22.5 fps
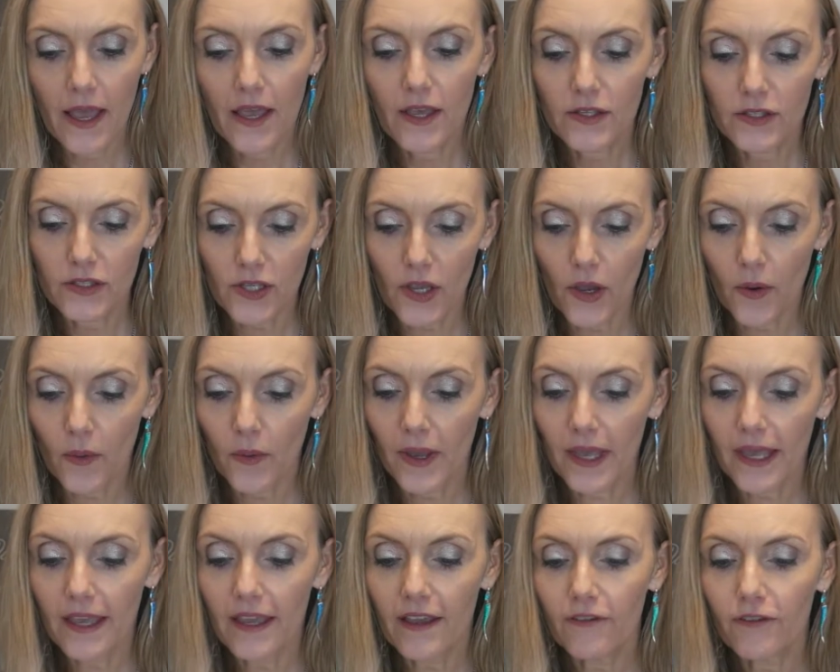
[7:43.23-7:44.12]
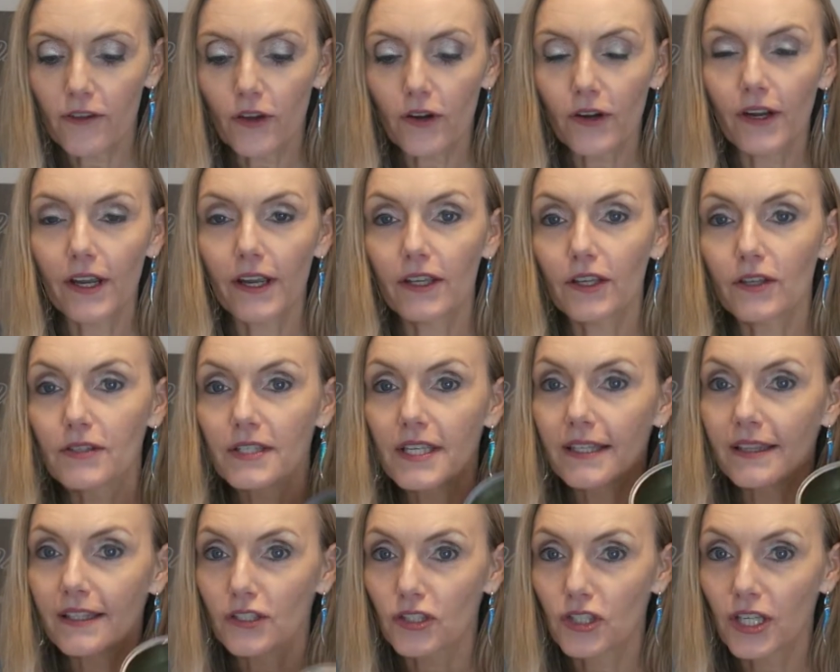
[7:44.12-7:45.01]
So if you're
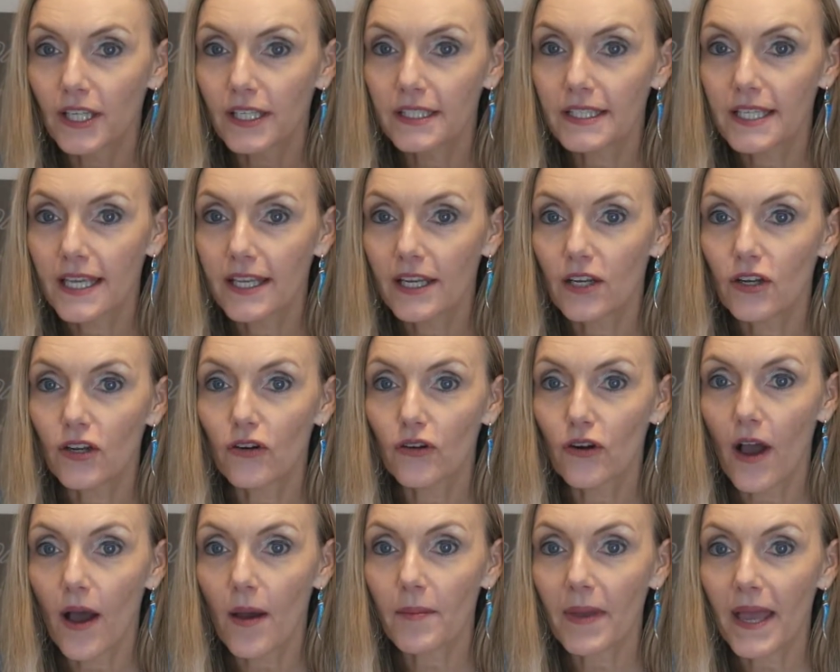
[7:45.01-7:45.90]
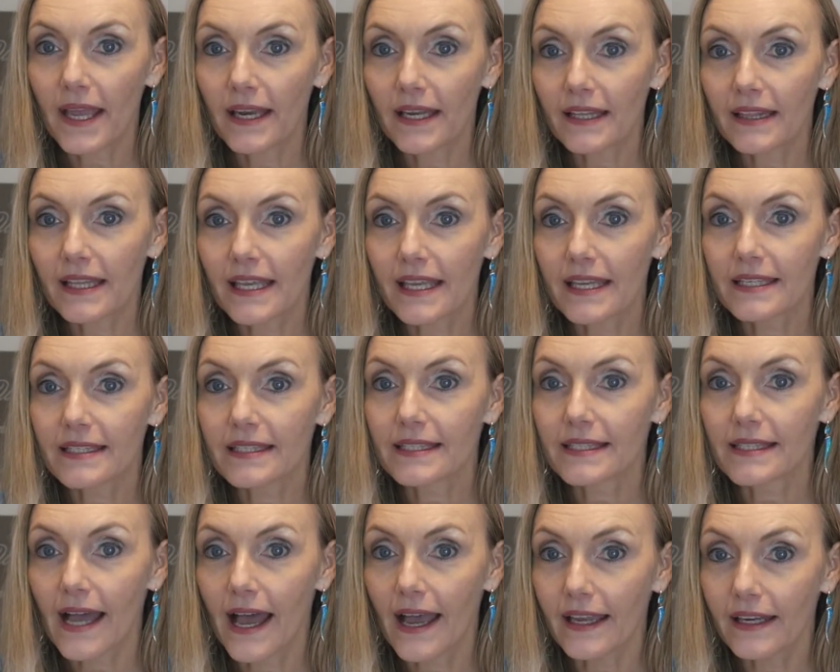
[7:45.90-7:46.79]
using the chicken tin and you're not painting the
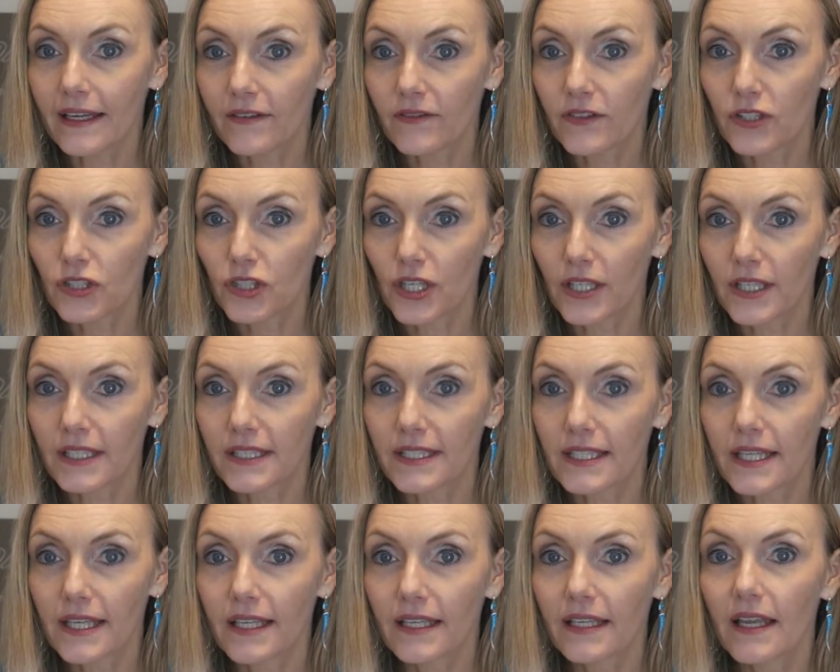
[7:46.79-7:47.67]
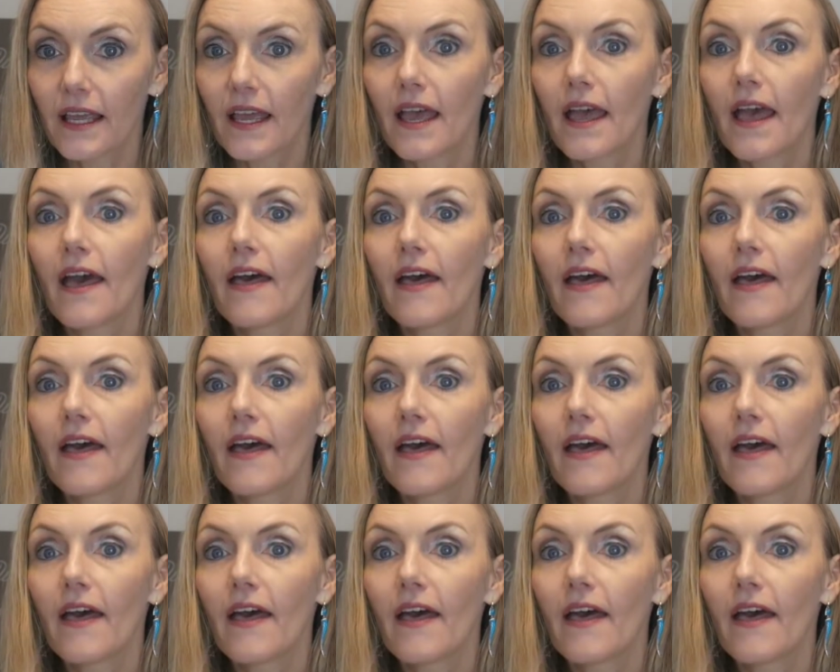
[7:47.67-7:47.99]
inside of the chicken tin,